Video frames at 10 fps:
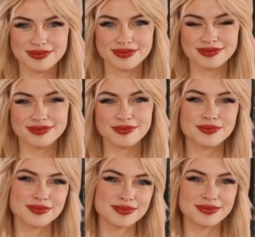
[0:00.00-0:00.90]

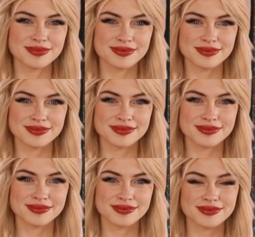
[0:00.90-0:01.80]

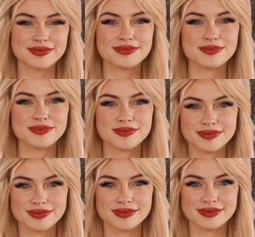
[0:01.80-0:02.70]

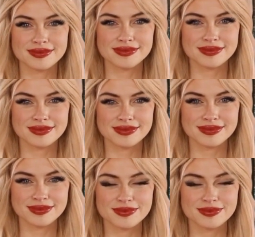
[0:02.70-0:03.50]
This person isn't speaking.